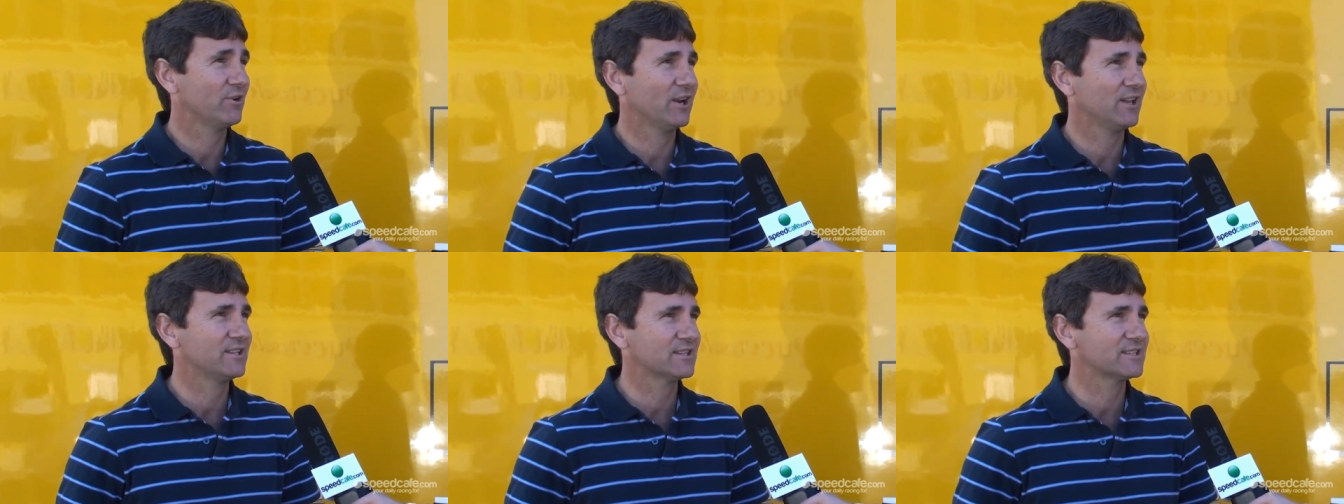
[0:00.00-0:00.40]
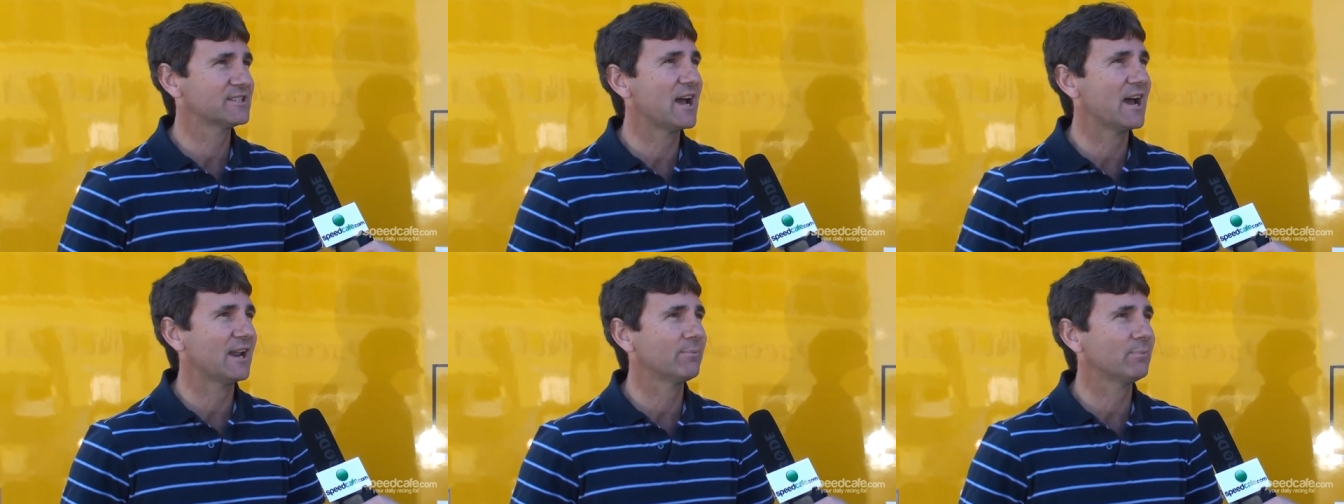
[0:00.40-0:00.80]
really the
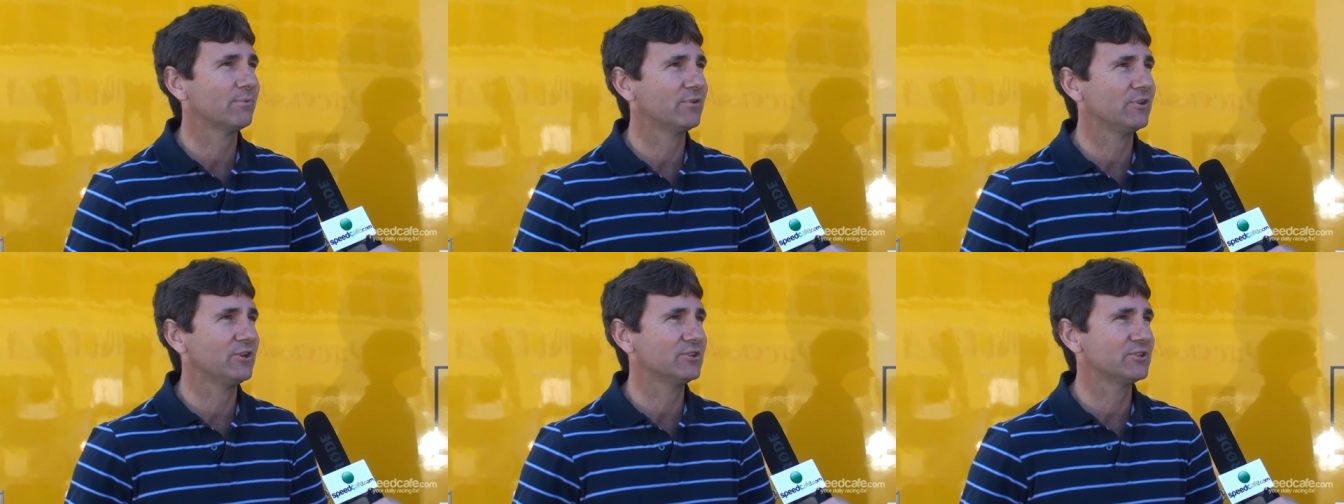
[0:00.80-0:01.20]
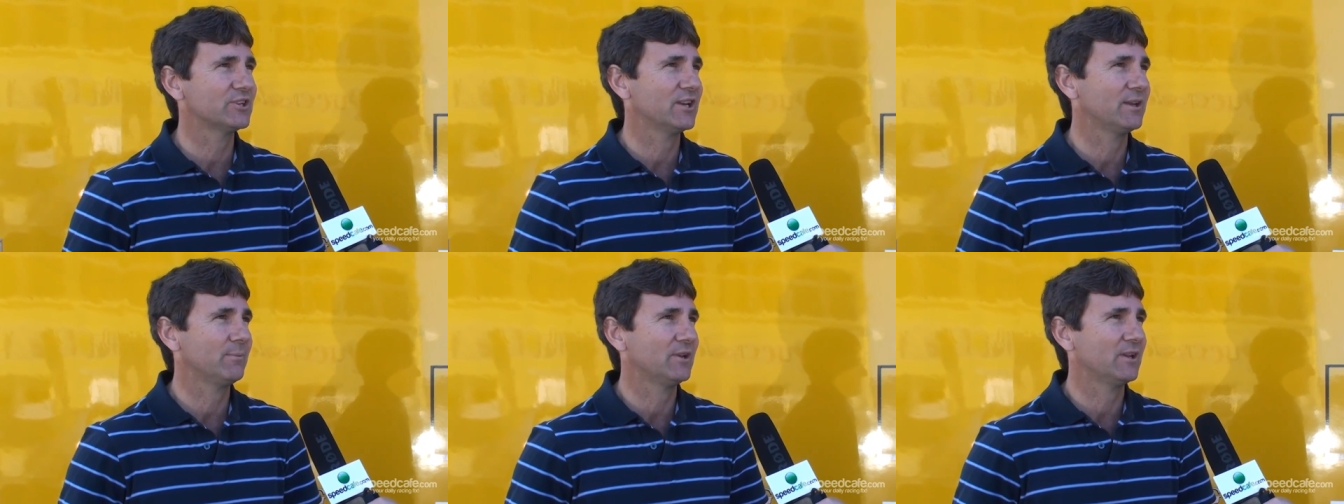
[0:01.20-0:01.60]
start up of a new
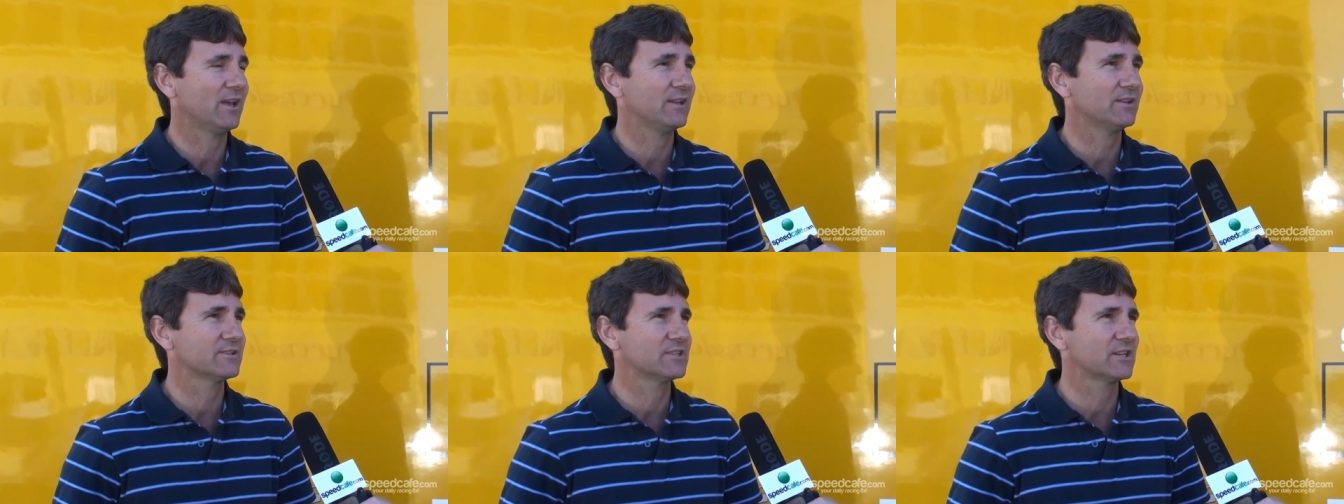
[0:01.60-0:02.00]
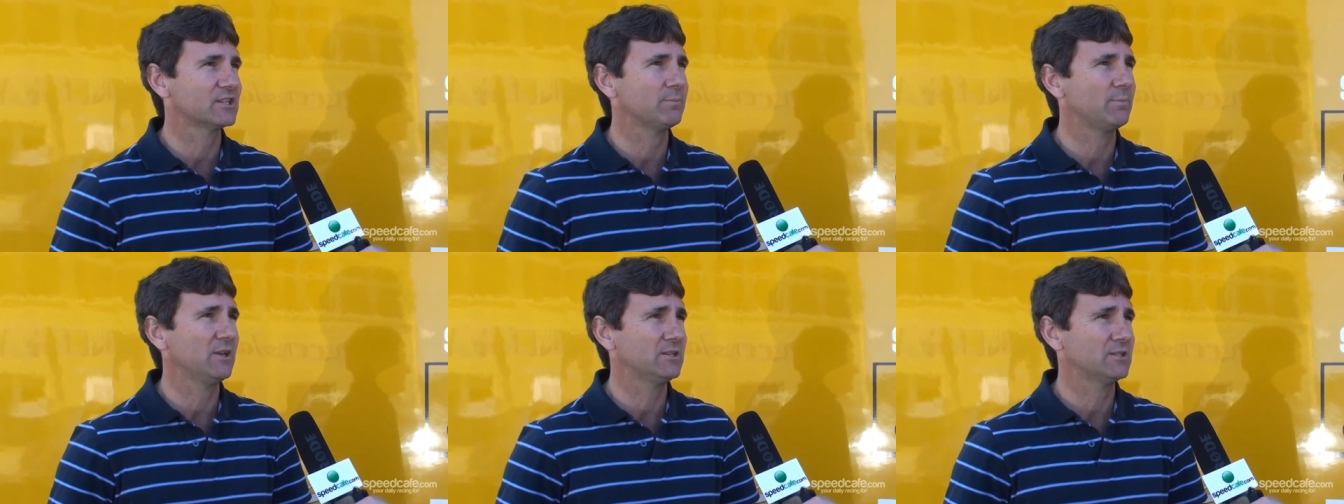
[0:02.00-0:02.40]
team and, and such
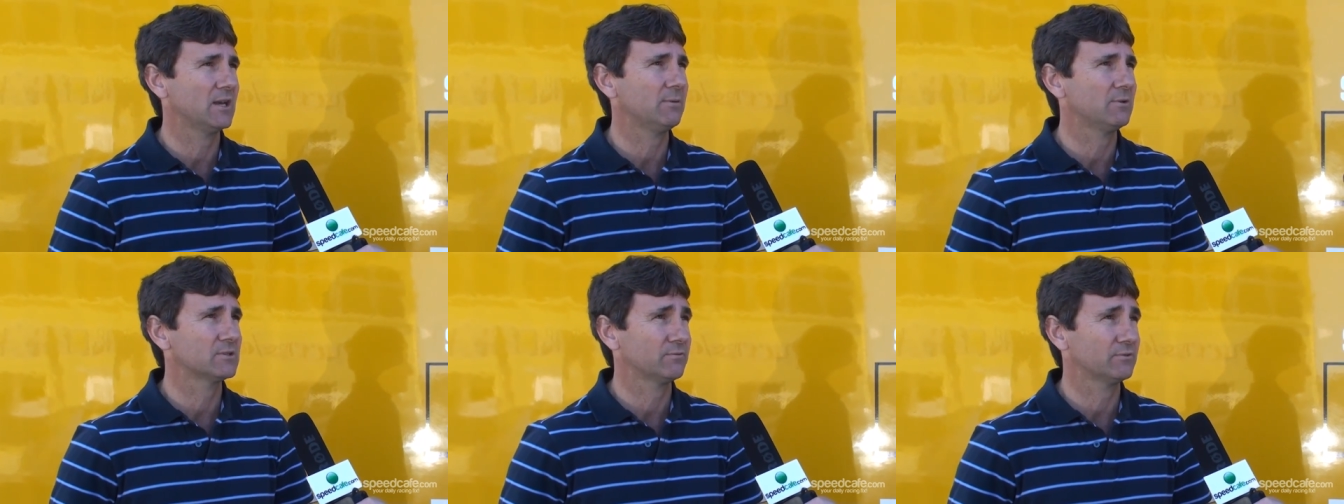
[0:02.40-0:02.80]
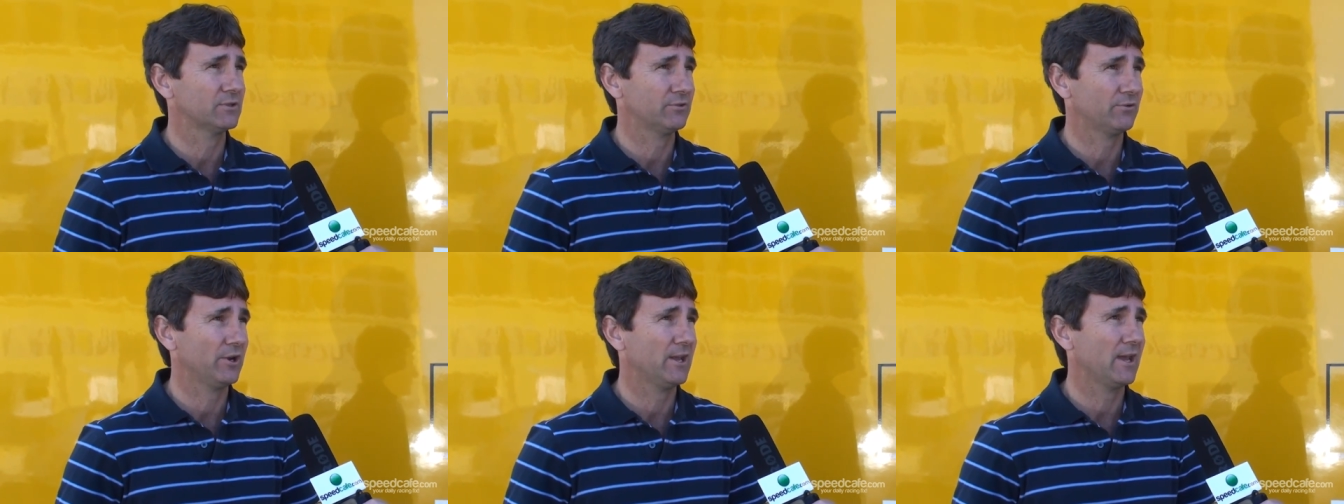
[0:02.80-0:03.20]
a big team because it
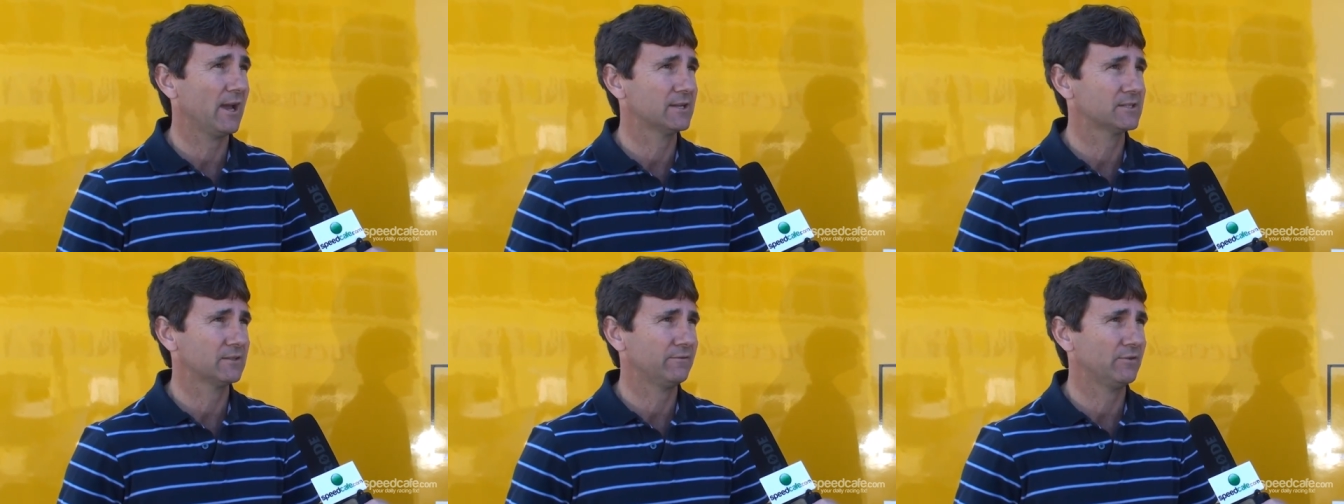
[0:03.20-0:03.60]
was three cars the